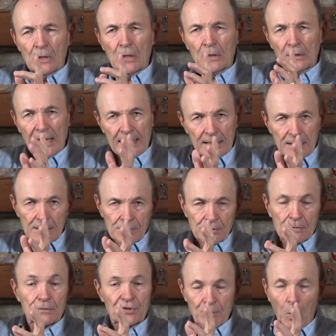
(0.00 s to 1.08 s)
Ladies
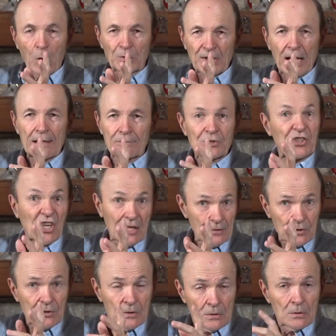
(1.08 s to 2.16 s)
or small divers,
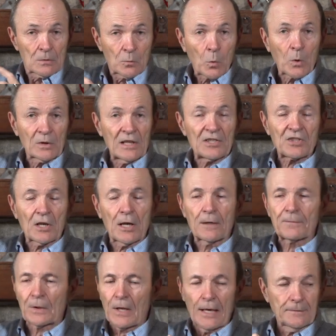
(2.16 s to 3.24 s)
kids wore these an
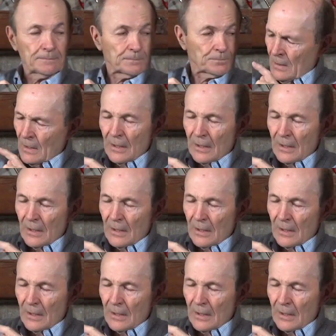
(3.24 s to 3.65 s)
awful lot.